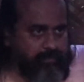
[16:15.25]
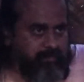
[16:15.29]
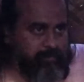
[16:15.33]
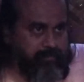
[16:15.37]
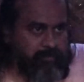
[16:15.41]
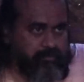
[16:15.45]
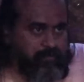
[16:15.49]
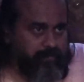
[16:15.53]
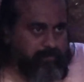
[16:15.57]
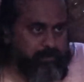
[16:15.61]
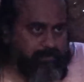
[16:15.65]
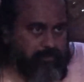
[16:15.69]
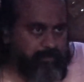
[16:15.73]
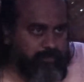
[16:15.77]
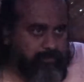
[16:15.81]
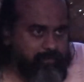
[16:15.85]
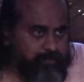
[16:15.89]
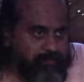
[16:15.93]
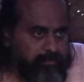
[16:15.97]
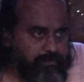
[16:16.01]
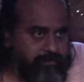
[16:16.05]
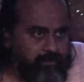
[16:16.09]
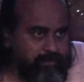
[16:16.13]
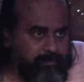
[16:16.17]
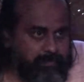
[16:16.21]
aren't
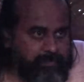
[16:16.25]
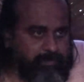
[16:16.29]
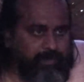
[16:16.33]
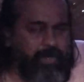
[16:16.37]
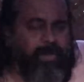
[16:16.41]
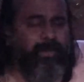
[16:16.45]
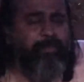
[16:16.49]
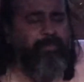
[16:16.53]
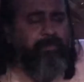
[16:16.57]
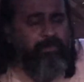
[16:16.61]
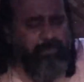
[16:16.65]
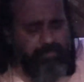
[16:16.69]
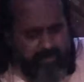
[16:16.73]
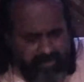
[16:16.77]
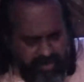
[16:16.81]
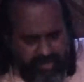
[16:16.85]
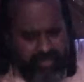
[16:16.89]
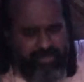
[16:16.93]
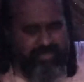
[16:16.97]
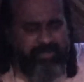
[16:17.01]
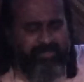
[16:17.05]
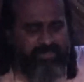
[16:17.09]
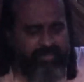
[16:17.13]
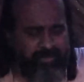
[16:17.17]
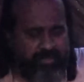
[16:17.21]
we? I mean,
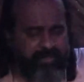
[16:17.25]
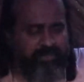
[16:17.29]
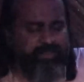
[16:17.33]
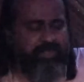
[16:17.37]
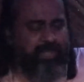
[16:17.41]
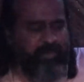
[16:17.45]
yes, yes.